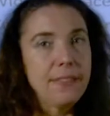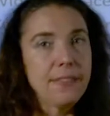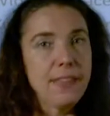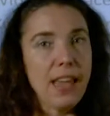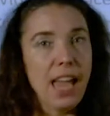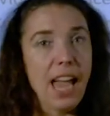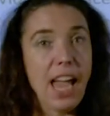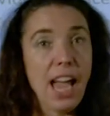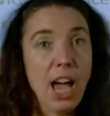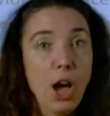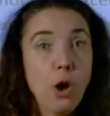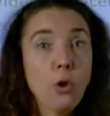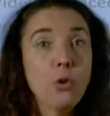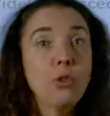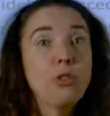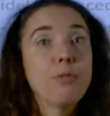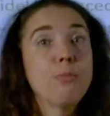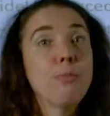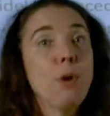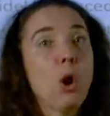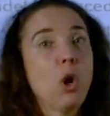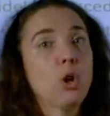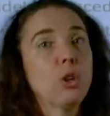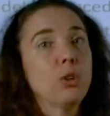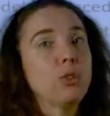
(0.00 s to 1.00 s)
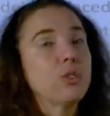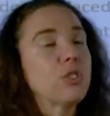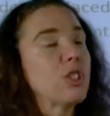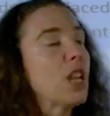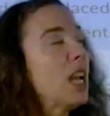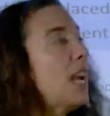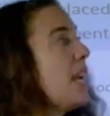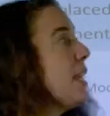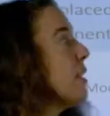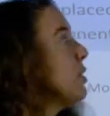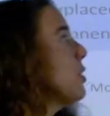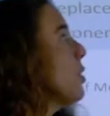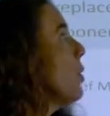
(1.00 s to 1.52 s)
the health models.
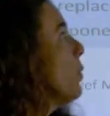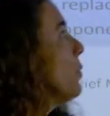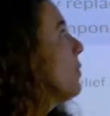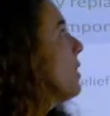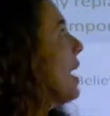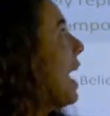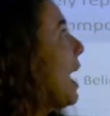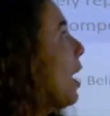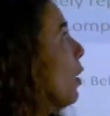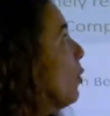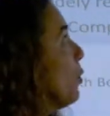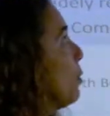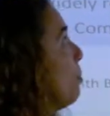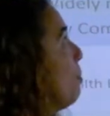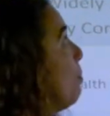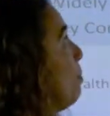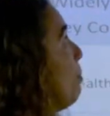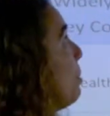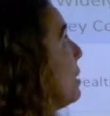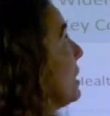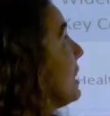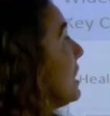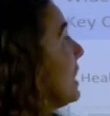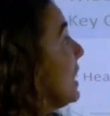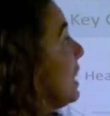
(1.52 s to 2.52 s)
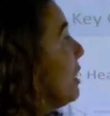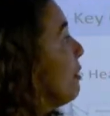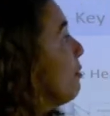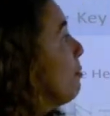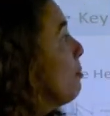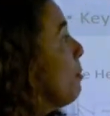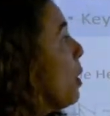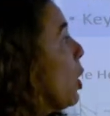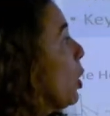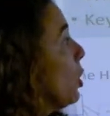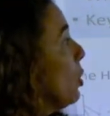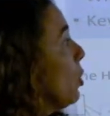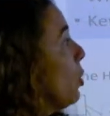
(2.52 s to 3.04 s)
So the health belief
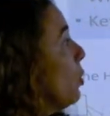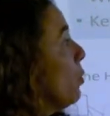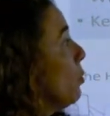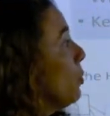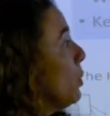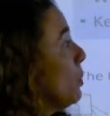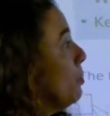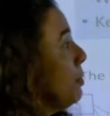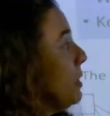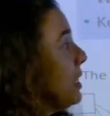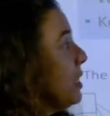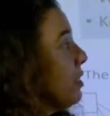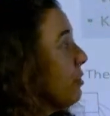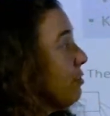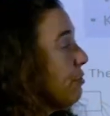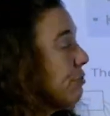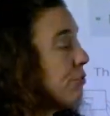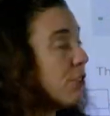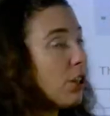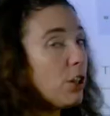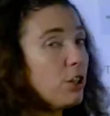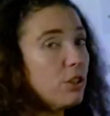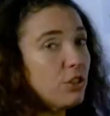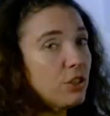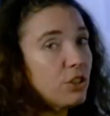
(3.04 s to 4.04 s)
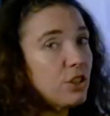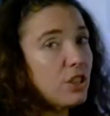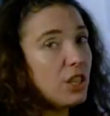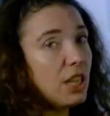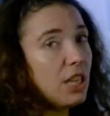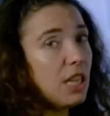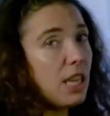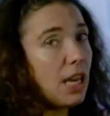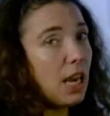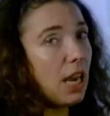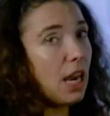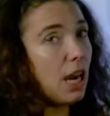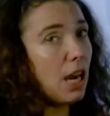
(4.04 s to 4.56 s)
model would be the first
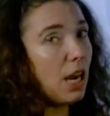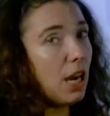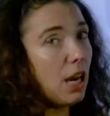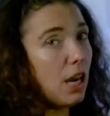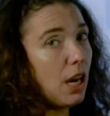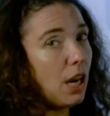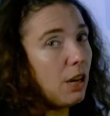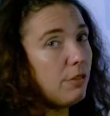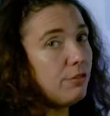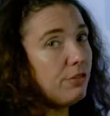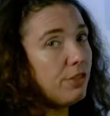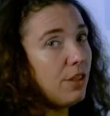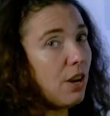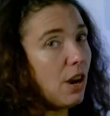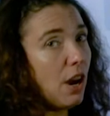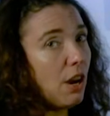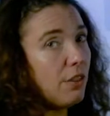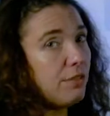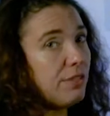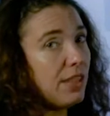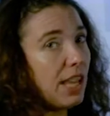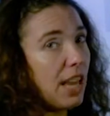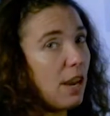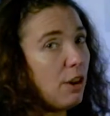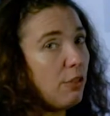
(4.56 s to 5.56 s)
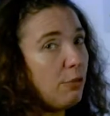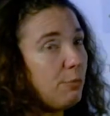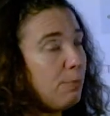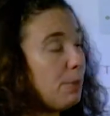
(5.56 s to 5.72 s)
of the health